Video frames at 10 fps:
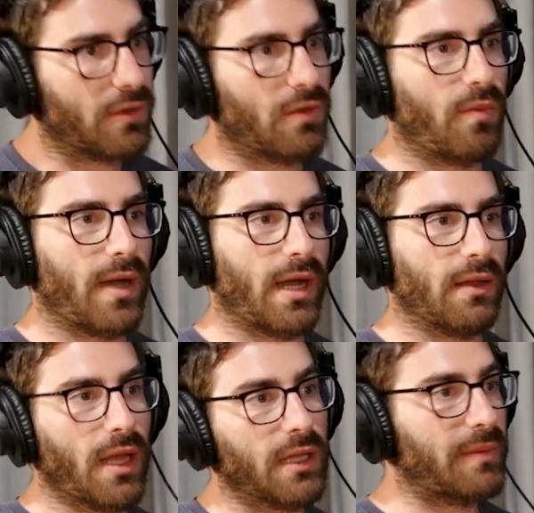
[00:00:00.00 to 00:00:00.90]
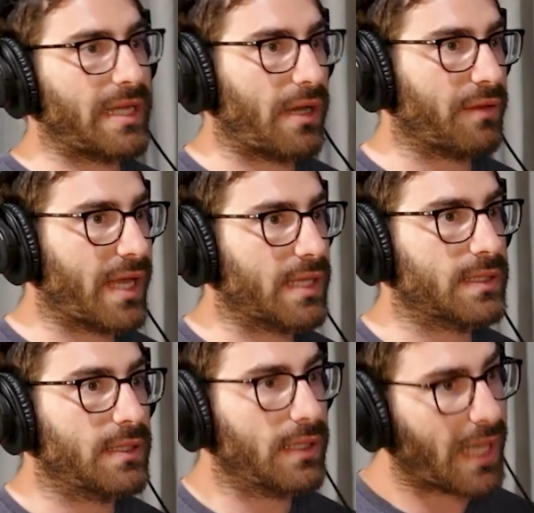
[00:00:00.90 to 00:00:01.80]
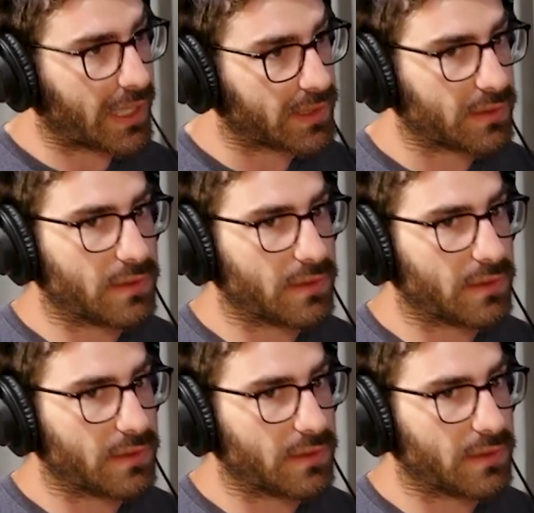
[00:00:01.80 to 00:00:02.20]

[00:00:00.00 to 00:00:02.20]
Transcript: while Unlimit Health has less.